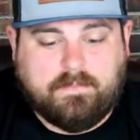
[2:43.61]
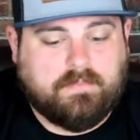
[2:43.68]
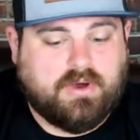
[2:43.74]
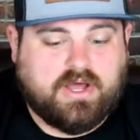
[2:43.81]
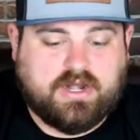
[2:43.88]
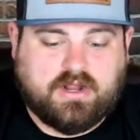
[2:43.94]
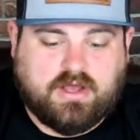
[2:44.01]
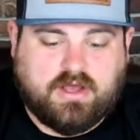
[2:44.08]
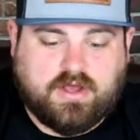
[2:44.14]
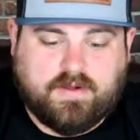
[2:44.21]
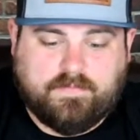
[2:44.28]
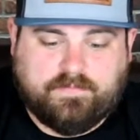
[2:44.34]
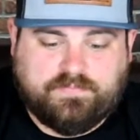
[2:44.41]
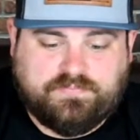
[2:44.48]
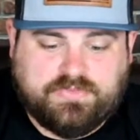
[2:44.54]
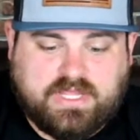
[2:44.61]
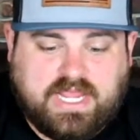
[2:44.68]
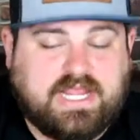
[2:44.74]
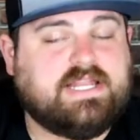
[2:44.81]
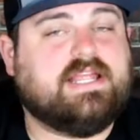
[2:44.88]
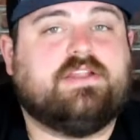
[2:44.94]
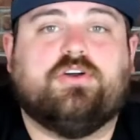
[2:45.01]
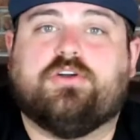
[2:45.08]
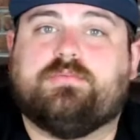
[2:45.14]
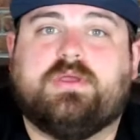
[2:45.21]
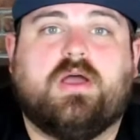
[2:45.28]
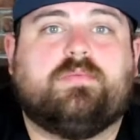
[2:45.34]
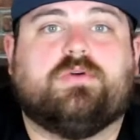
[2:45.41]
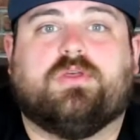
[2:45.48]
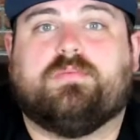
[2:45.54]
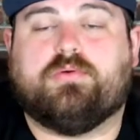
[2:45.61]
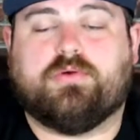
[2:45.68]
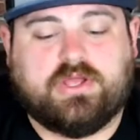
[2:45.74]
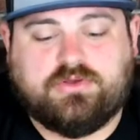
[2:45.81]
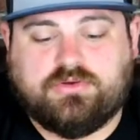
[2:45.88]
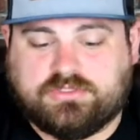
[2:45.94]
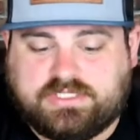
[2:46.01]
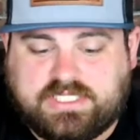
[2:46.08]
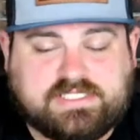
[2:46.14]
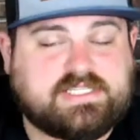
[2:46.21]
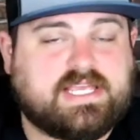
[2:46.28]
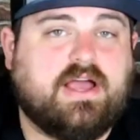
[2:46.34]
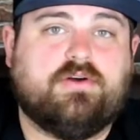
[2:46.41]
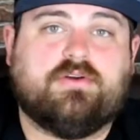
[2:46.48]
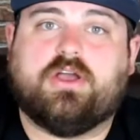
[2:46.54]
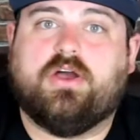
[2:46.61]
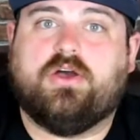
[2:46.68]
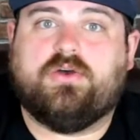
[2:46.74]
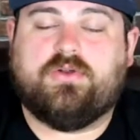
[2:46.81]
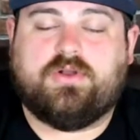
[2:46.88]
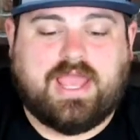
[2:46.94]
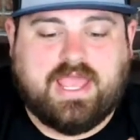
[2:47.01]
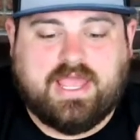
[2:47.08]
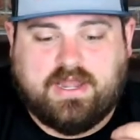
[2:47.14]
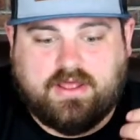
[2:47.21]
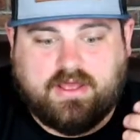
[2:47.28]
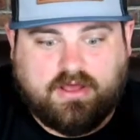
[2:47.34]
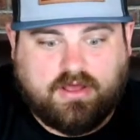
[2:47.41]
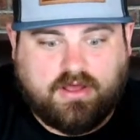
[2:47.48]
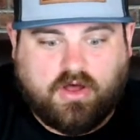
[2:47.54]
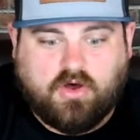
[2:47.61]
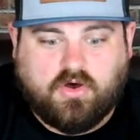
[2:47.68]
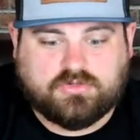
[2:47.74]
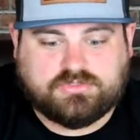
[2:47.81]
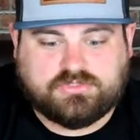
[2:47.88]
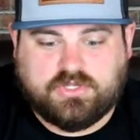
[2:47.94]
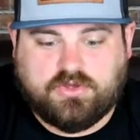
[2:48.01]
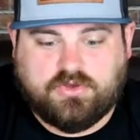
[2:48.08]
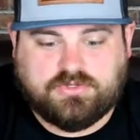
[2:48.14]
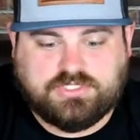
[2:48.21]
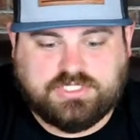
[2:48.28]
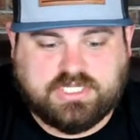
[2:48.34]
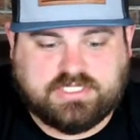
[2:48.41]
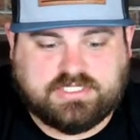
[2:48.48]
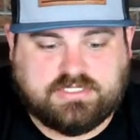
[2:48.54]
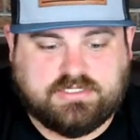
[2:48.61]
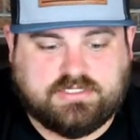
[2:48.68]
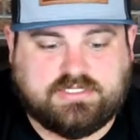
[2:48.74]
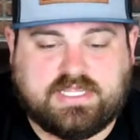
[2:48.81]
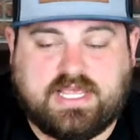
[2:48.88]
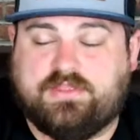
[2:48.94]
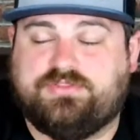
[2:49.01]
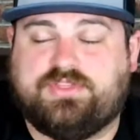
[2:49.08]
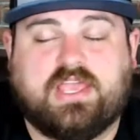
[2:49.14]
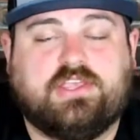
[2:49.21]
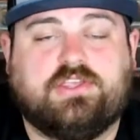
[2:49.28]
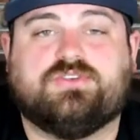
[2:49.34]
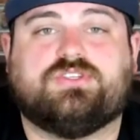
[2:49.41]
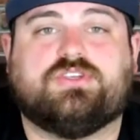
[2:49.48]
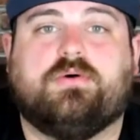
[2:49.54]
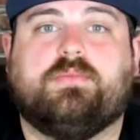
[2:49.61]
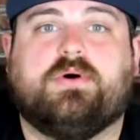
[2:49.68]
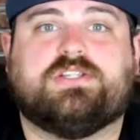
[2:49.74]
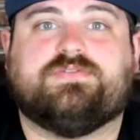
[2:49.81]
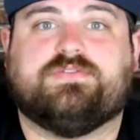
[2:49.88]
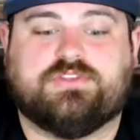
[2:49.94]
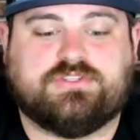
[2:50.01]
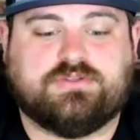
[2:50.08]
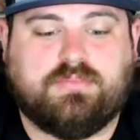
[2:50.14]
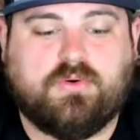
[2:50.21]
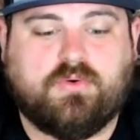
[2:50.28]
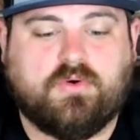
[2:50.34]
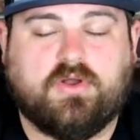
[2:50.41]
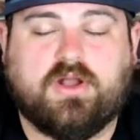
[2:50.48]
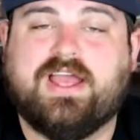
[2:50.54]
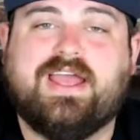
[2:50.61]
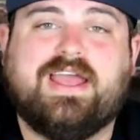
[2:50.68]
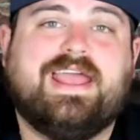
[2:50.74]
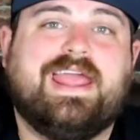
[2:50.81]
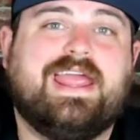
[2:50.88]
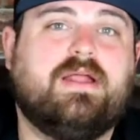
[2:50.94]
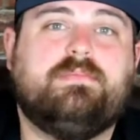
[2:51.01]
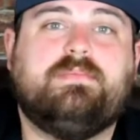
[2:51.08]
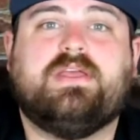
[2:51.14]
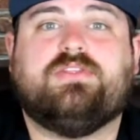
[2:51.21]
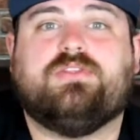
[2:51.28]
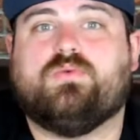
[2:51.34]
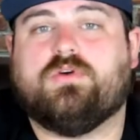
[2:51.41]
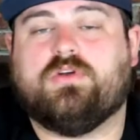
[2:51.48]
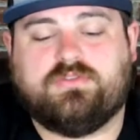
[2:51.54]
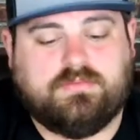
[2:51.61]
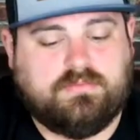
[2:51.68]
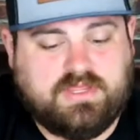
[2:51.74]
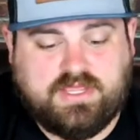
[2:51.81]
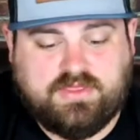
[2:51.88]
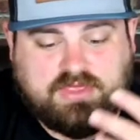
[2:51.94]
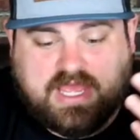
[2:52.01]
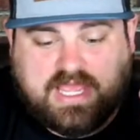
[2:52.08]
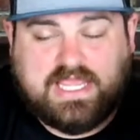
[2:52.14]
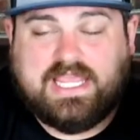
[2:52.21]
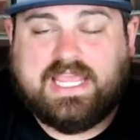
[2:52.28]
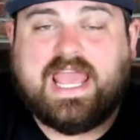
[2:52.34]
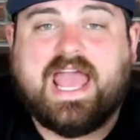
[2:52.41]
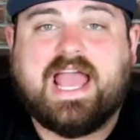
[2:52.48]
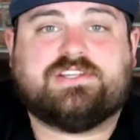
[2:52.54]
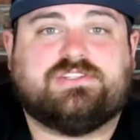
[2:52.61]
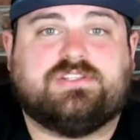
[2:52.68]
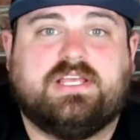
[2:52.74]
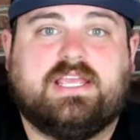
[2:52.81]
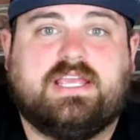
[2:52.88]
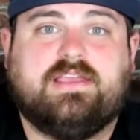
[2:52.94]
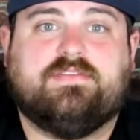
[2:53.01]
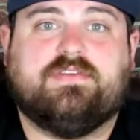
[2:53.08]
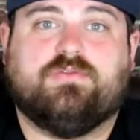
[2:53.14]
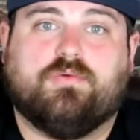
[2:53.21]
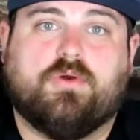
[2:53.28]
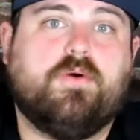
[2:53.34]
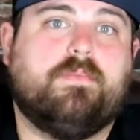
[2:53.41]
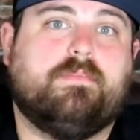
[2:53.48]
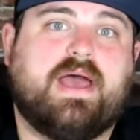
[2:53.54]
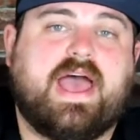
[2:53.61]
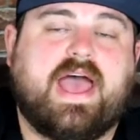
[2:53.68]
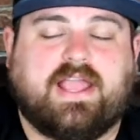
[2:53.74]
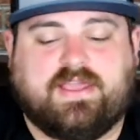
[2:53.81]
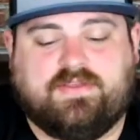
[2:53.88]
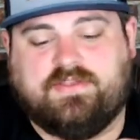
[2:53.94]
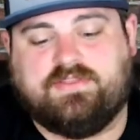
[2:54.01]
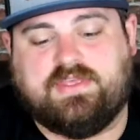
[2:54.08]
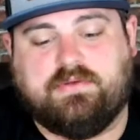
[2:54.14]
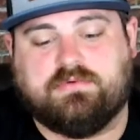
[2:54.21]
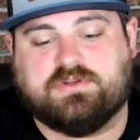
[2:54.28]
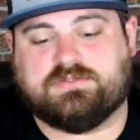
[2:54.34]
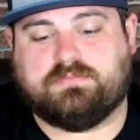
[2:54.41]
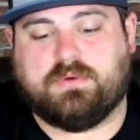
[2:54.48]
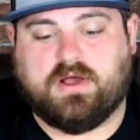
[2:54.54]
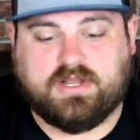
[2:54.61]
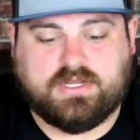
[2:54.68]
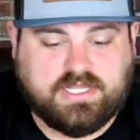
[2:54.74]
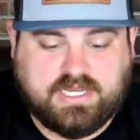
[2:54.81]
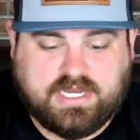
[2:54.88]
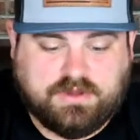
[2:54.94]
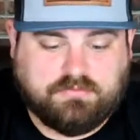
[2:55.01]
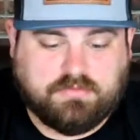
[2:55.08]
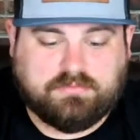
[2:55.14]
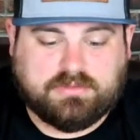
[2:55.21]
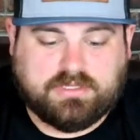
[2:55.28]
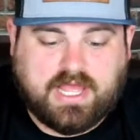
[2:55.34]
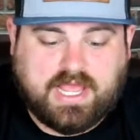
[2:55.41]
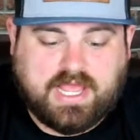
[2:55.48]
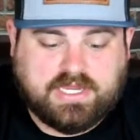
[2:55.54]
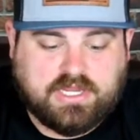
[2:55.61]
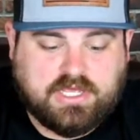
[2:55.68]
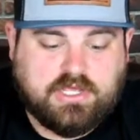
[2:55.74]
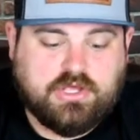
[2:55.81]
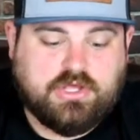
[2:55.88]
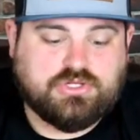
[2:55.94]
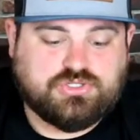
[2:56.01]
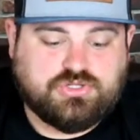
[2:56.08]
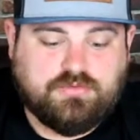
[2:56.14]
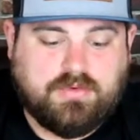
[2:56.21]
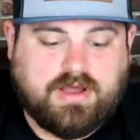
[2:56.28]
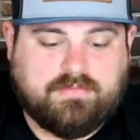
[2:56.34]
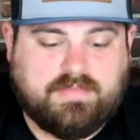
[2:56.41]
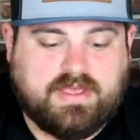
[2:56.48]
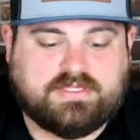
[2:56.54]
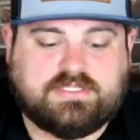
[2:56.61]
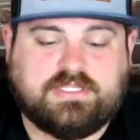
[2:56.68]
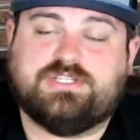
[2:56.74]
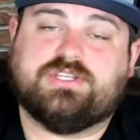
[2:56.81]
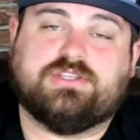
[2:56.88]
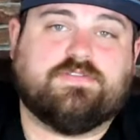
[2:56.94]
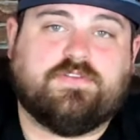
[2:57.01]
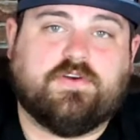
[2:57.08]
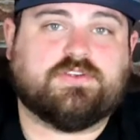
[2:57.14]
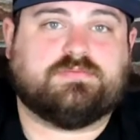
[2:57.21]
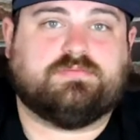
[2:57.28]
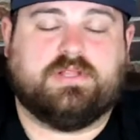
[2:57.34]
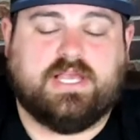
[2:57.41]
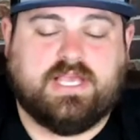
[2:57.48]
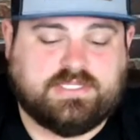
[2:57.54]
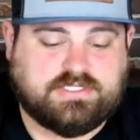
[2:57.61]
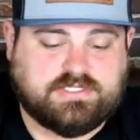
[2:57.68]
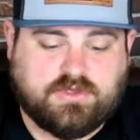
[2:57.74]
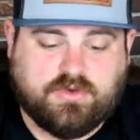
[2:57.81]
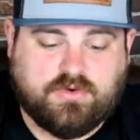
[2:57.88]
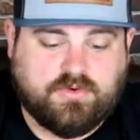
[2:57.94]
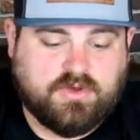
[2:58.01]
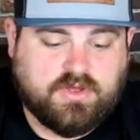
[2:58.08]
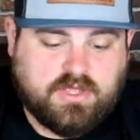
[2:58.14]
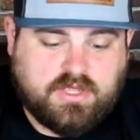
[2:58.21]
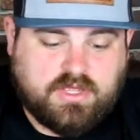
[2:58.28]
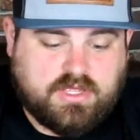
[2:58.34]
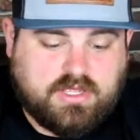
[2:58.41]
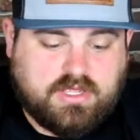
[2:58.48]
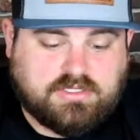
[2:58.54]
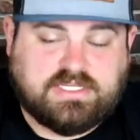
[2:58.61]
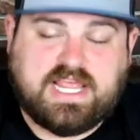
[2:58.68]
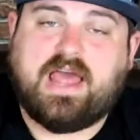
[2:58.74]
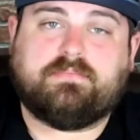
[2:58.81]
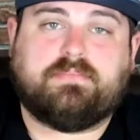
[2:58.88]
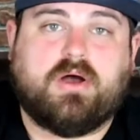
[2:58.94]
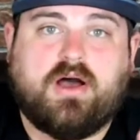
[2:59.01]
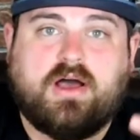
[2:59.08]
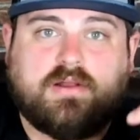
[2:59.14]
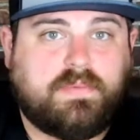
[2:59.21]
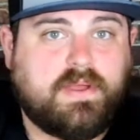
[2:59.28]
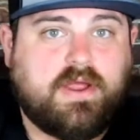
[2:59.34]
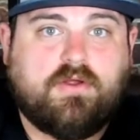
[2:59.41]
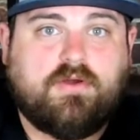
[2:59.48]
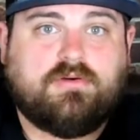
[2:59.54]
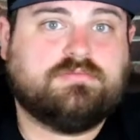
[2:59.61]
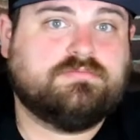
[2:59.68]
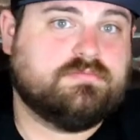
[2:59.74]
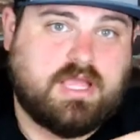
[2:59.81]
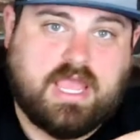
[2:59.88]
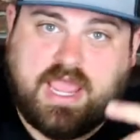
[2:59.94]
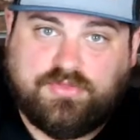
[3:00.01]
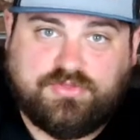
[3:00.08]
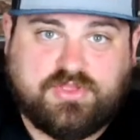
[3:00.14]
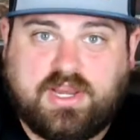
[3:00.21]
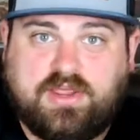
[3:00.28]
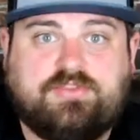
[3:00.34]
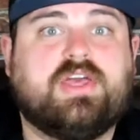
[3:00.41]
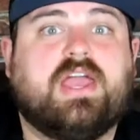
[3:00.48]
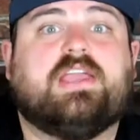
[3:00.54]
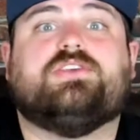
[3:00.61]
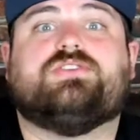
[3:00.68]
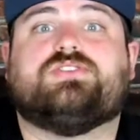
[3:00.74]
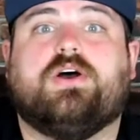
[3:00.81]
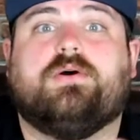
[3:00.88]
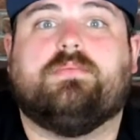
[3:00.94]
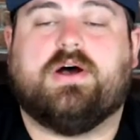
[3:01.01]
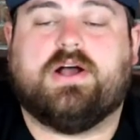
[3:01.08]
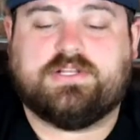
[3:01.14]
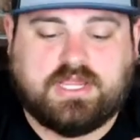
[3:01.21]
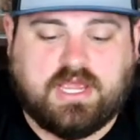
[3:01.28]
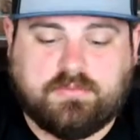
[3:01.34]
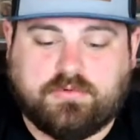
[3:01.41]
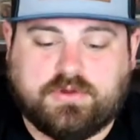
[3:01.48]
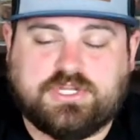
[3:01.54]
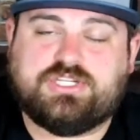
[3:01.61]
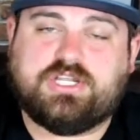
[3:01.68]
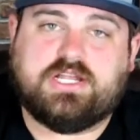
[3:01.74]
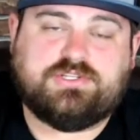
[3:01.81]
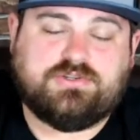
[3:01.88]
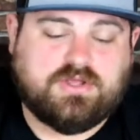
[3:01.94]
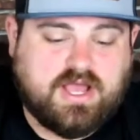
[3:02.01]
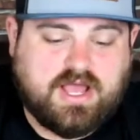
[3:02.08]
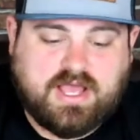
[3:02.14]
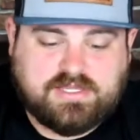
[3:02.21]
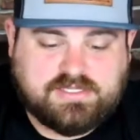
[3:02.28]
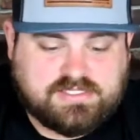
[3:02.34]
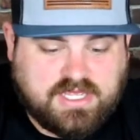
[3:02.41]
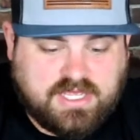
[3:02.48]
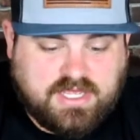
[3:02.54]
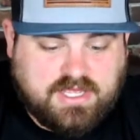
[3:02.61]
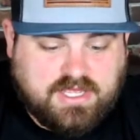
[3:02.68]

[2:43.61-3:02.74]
But he did hook me up with a pretty cool discount code, and also just said thank you so much for the support. It meant the world to me that he actually even wrote back and that they responded and replied to my message in the first place. So, DadBod Apparel, Anthony, thank you so much. I appreciate you guys.